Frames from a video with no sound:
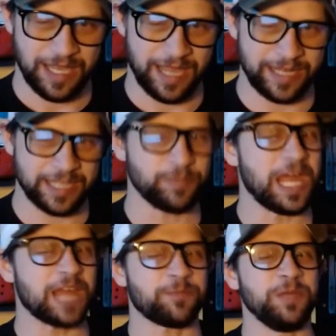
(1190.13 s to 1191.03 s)
I guess
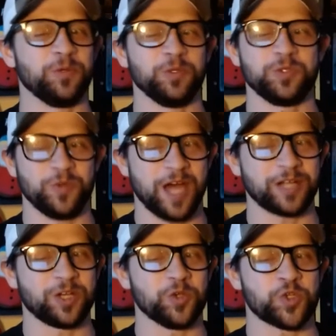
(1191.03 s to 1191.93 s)
black people do
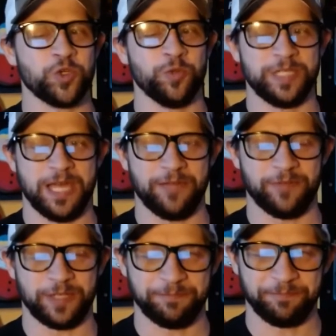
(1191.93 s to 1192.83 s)
not go scuba
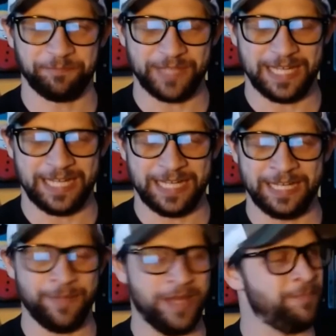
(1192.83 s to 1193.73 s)
diving.
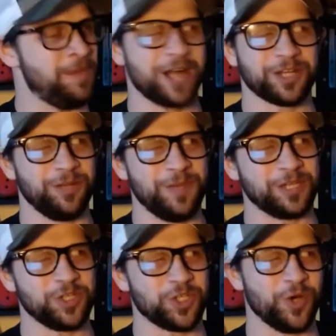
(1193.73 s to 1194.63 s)
And I'm not going to
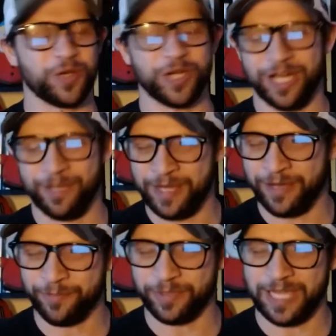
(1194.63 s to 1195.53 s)
make a joke
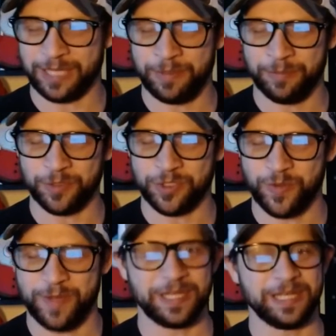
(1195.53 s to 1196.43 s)
about black people
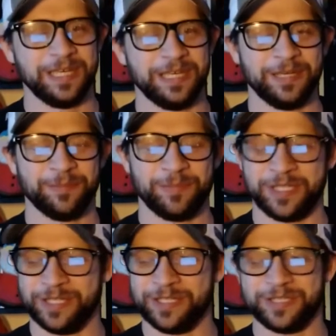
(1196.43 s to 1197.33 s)
swimming
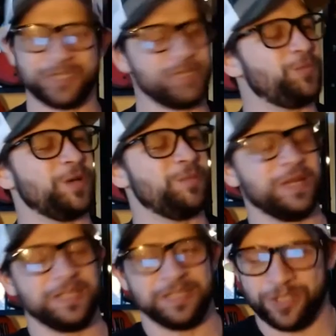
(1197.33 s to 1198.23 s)
because someone
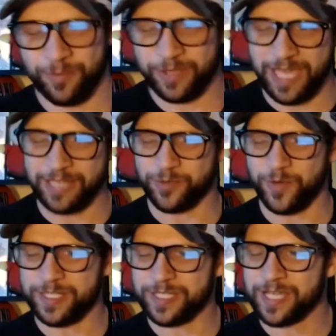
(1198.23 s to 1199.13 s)
might interpret that as
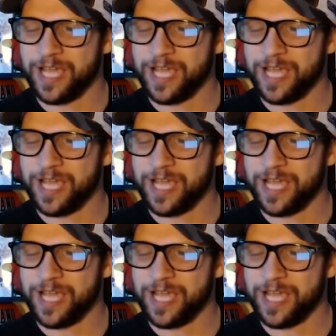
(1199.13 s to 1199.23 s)
racist.